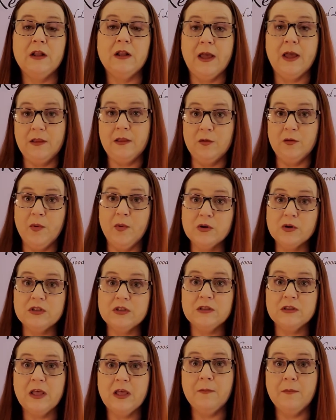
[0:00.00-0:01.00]
Like the
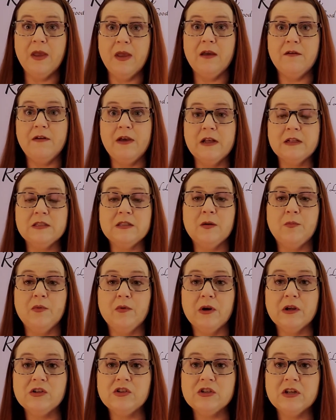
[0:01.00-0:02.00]
person that may have had
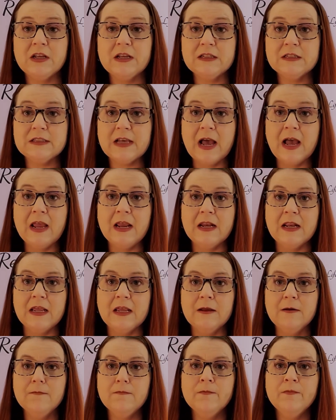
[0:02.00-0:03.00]
separation anxiety.